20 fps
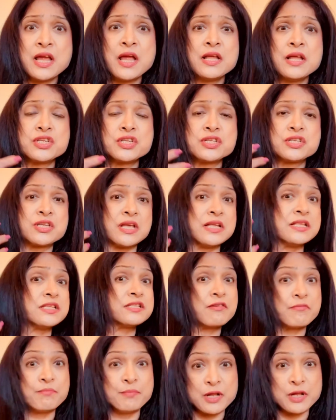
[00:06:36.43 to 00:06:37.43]

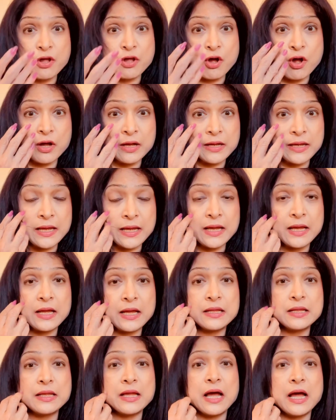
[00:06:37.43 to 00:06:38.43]
sense of belonging,
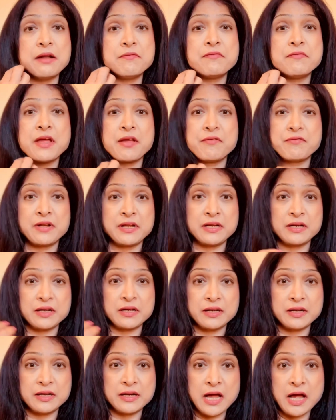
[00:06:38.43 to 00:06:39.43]
and the
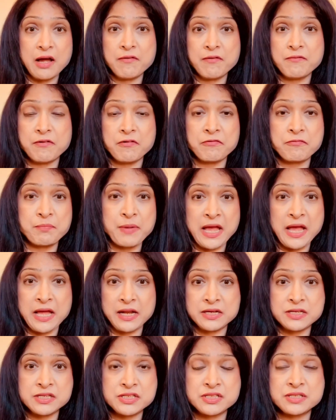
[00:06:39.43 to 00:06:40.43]
unwavering love of
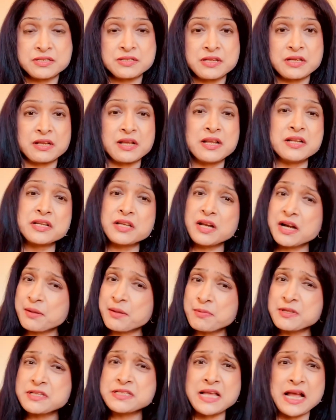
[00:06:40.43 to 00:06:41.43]
parents,
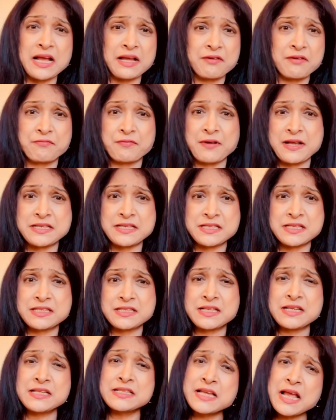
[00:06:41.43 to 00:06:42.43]
incredible sacrifices.
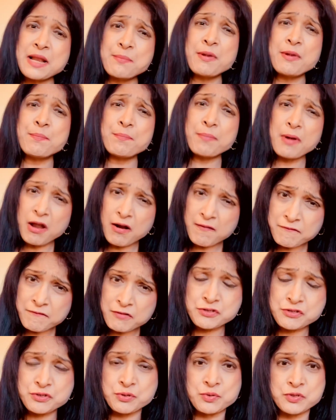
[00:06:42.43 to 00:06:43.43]
These can be
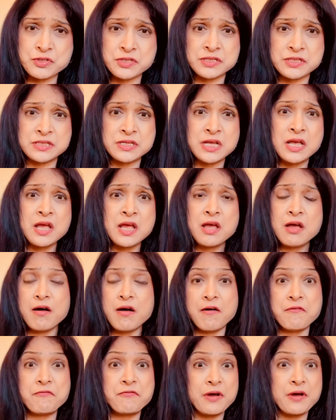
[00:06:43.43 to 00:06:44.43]
powerful sources
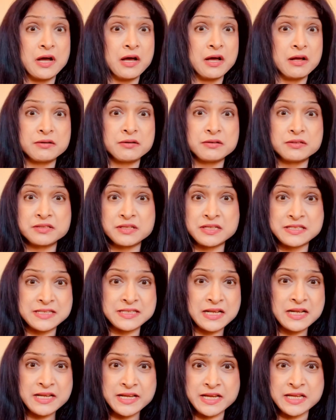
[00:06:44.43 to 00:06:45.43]
of
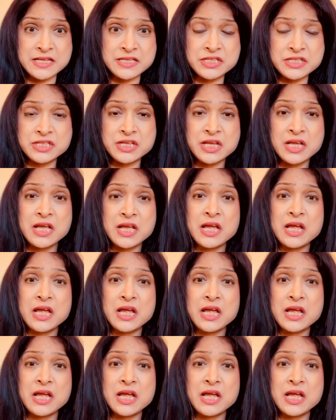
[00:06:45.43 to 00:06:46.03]
resilience.